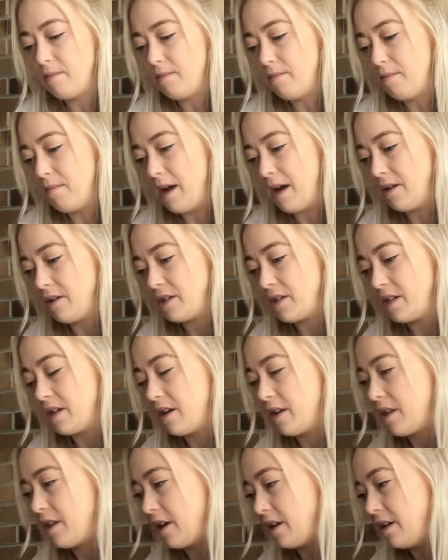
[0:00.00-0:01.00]

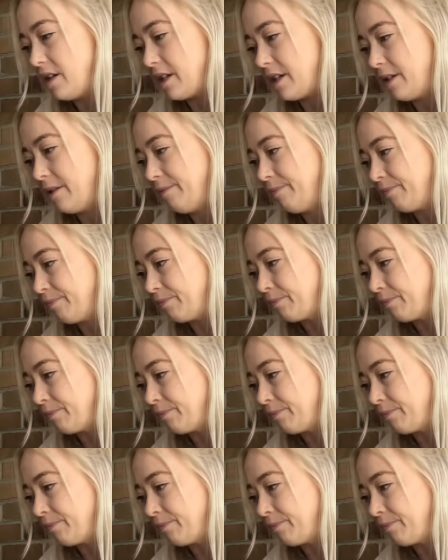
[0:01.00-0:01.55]
Mountain Thunder.